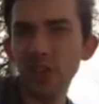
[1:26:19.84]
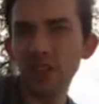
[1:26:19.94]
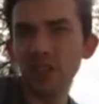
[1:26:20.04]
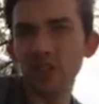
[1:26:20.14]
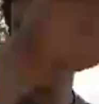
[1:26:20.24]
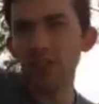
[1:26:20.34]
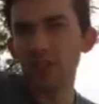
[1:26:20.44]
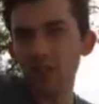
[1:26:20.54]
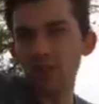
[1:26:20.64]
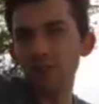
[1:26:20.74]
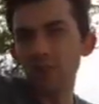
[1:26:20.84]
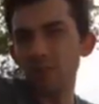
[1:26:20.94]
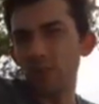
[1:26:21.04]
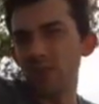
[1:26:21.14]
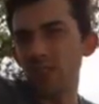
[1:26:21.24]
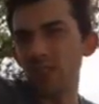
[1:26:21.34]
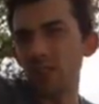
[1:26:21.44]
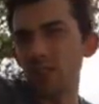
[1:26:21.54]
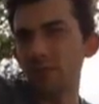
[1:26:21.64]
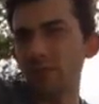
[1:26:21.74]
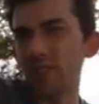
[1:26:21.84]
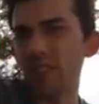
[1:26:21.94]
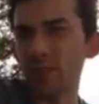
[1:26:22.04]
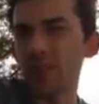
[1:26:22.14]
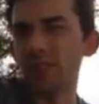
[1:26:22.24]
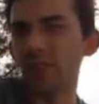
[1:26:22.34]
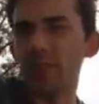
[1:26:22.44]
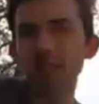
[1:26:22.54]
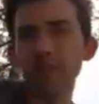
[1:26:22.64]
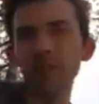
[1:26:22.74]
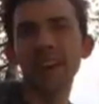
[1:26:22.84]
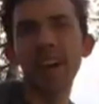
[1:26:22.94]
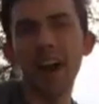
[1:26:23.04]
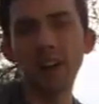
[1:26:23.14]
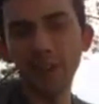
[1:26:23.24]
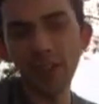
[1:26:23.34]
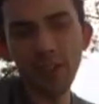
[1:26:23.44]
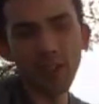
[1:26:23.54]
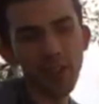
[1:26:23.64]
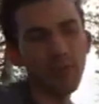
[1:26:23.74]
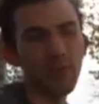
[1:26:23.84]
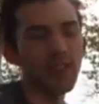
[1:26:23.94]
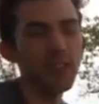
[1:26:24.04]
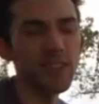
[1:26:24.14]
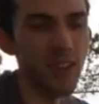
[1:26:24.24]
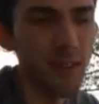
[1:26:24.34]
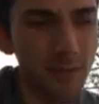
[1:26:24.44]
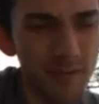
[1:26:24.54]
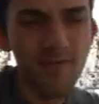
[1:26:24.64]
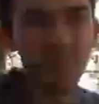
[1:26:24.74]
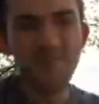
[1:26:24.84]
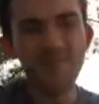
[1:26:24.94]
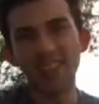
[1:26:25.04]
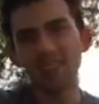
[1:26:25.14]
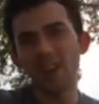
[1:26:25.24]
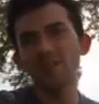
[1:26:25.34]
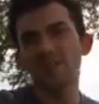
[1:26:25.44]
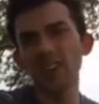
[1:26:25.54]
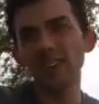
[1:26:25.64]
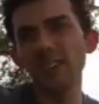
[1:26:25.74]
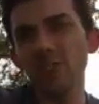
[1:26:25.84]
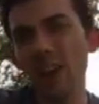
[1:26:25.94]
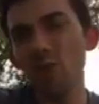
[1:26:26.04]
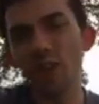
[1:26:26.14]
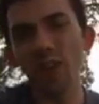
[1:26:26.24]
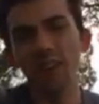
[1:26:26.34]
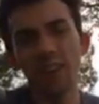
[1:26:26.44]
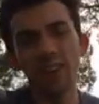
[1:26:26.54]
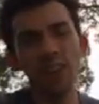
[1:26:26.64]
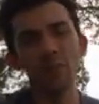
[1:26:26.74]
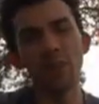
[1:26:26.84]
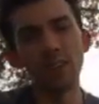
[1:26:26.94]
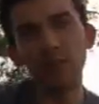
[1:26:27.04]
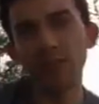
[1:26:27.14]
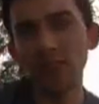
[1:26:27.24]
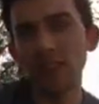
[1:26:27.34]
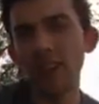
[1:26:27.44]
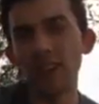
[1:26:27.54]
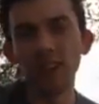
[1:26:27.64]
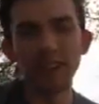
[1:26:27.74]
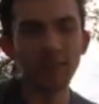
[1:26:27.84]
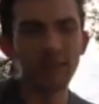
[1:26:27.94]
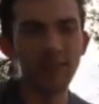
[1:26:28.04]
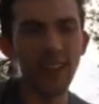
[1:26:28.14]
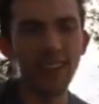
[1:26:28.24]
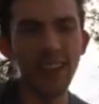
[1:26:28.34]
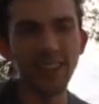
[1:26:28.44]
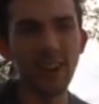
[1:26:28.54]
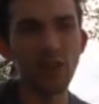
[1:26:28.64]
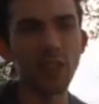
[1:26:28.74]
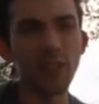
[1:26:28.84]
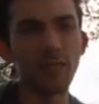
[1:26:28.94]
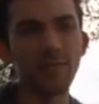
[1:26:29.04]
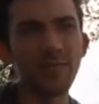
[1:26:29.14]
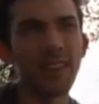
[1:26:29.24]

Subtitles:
You could stream the trip from US to Europe, for example, on a cruise ship. I don't think you could, because they don't have cellular network in the middle of the Atlantic Ocean.